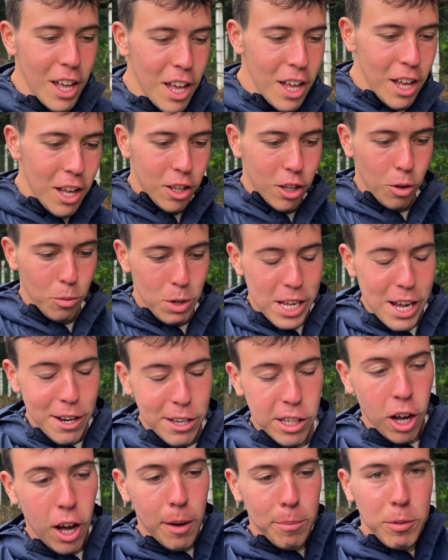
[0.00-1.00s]
So we just
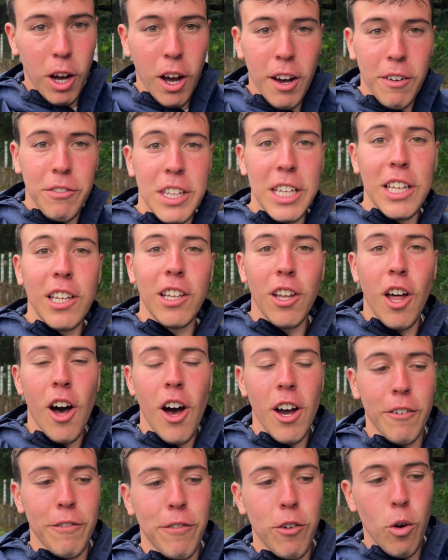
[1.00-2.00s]
hopped off the
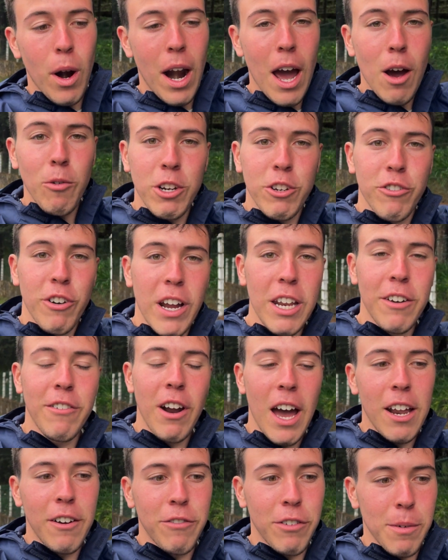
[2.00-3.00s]
long 4-hour train
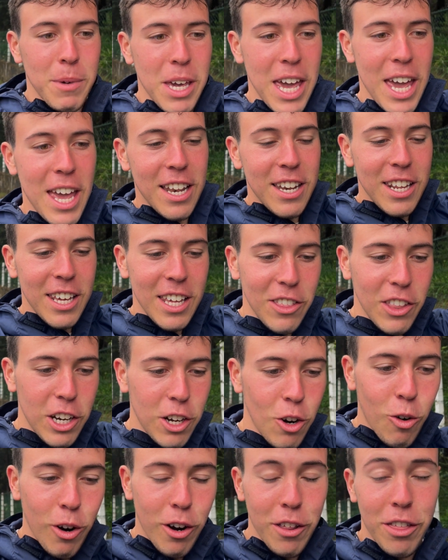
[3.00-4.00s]
ride from Kandy in the
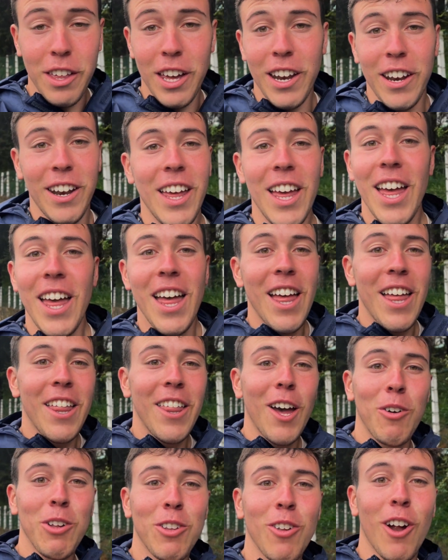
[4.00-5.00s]
north, and that
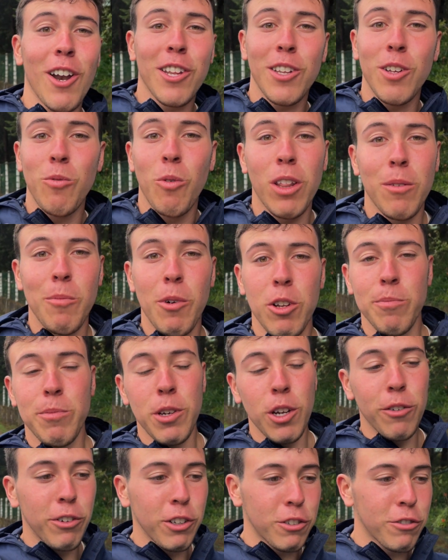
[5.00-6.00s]
was honestly one of the most
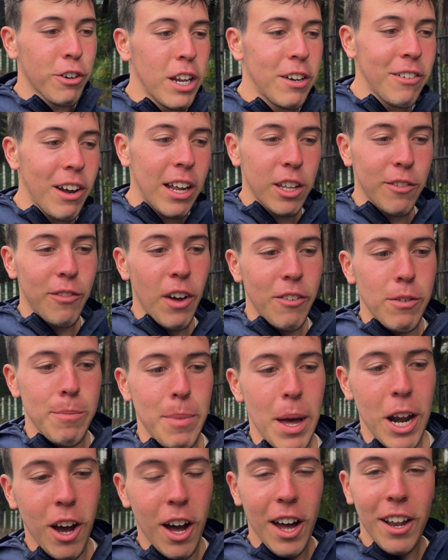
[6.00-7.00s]
beautiful train rides I've ever
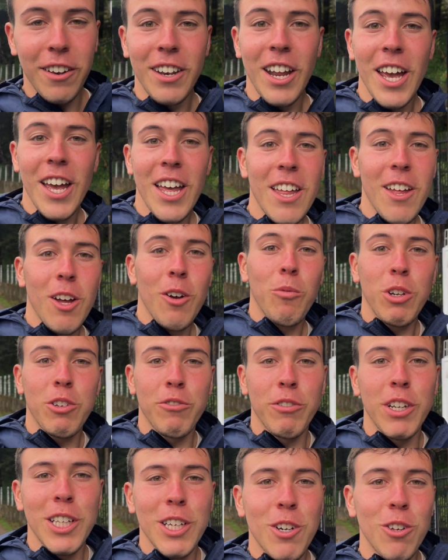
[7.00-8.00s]
been on. What's
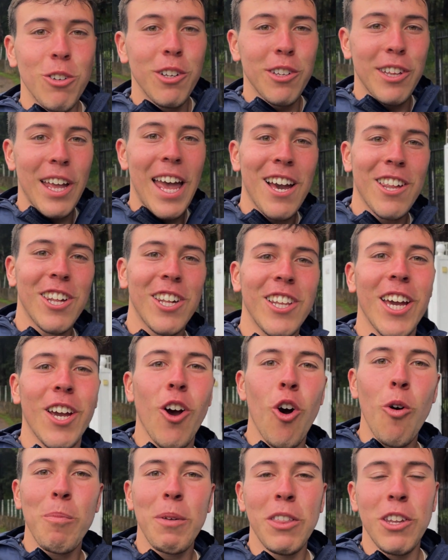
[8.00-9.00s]
really cool is they actually like
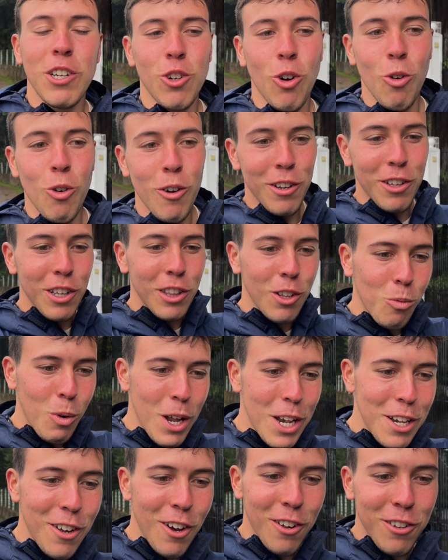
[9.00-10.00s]
open the doors and the
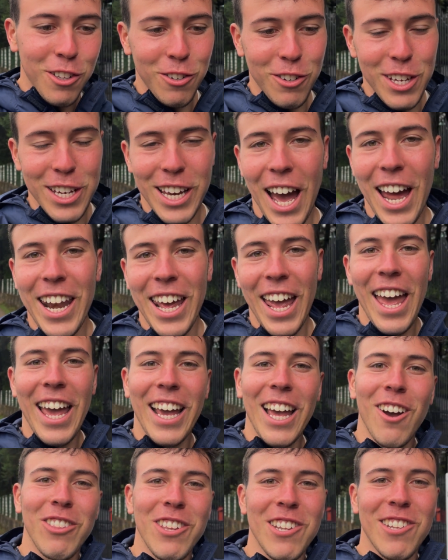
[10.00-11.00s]
windows so you can kind of hang
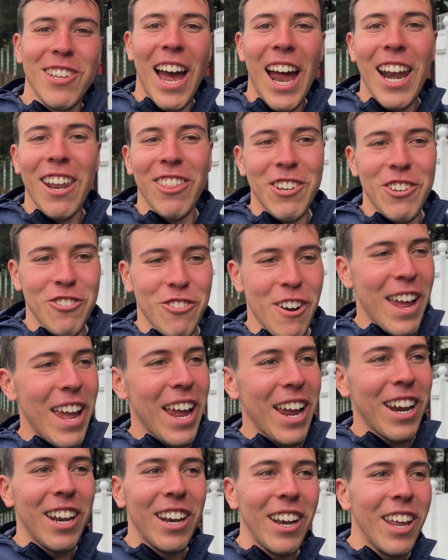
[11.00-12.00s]
out the side of the
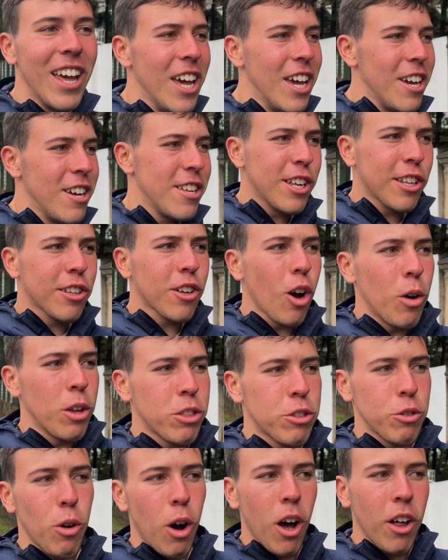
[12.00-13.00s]
train, and you're just going
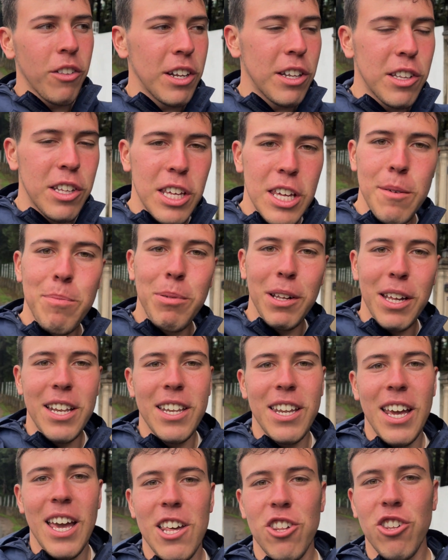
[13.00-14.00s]
through all these tea
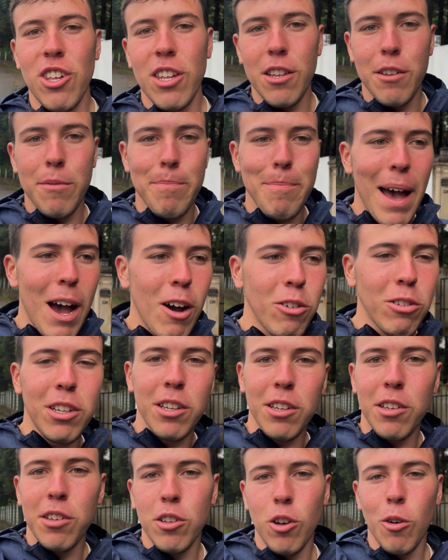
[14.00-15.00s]
plantations,
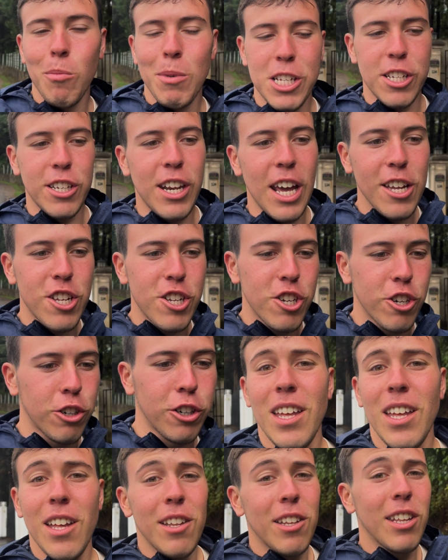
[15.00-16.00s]
mountains, so much nature.
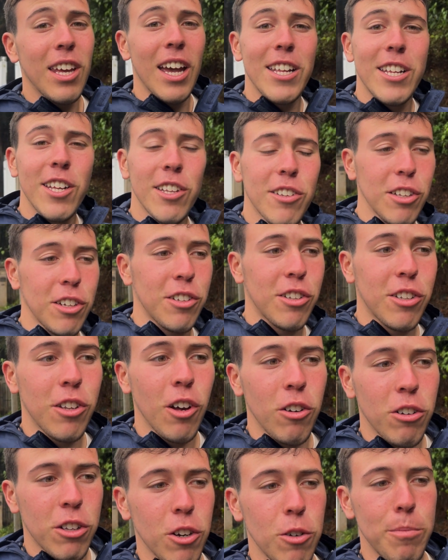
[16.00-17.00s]
So yeah, it just looks
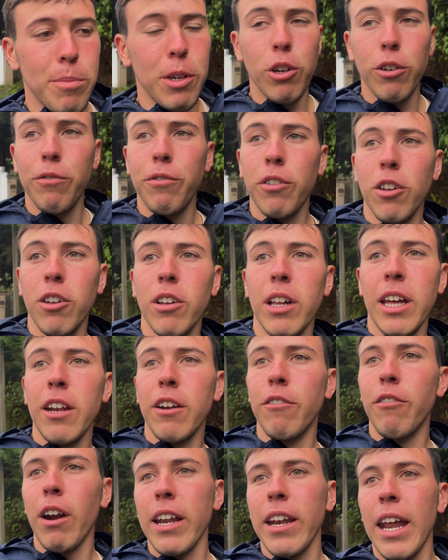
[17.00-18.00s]
so beautiful. And
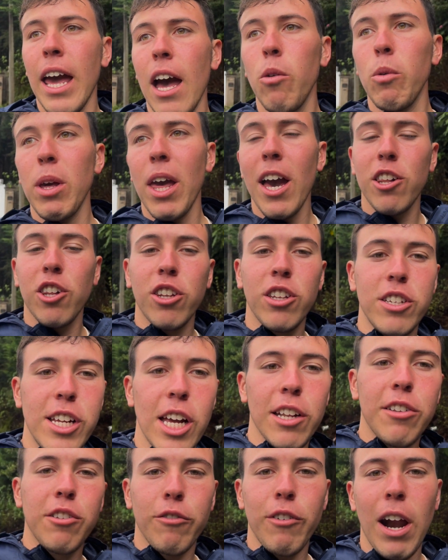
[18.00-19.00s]
right now we actually
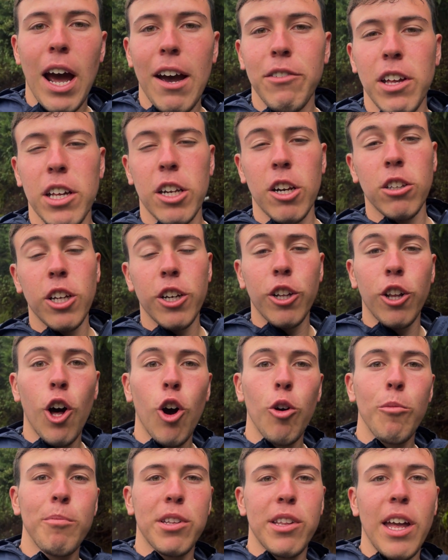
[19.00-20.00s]
just arrived at our little
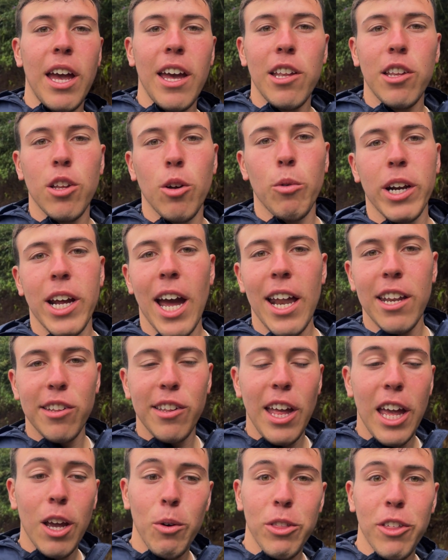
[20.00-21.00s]
homestay, so we're kind of
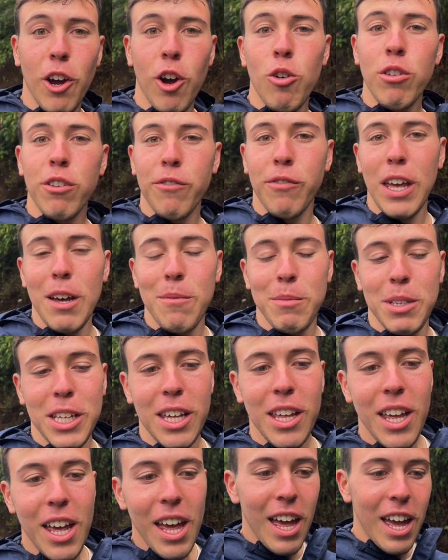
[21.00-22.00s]
staying with the host family,
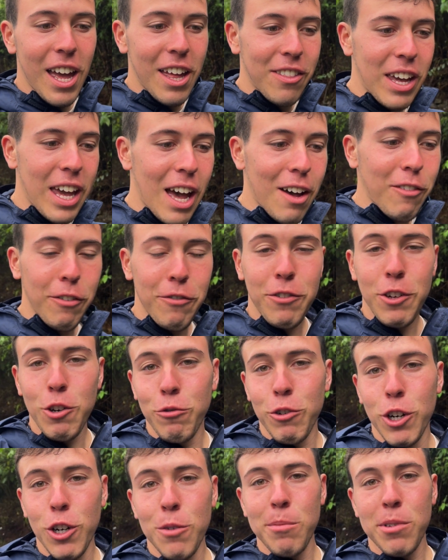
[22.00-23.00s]
and they have a few
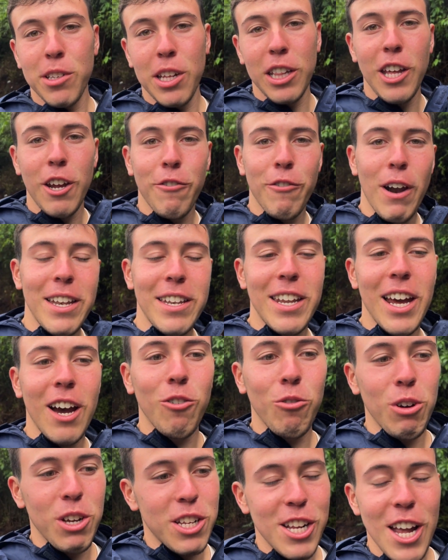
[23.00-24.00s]
rooms that they rent out,
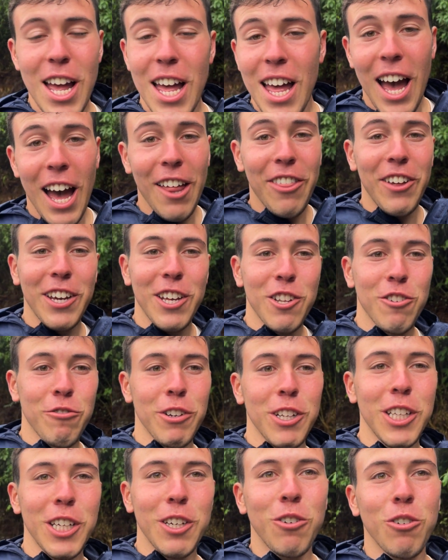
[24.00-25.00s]
which I think is
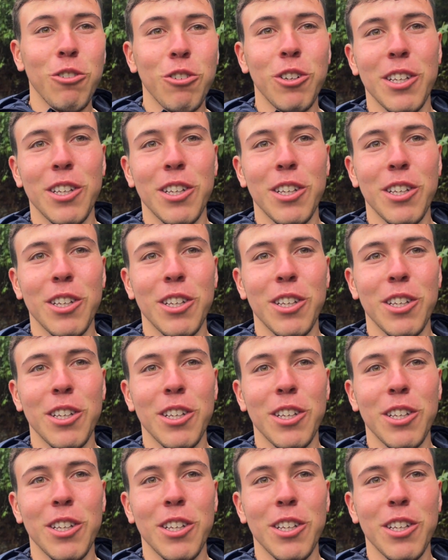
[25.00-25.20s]
really cool.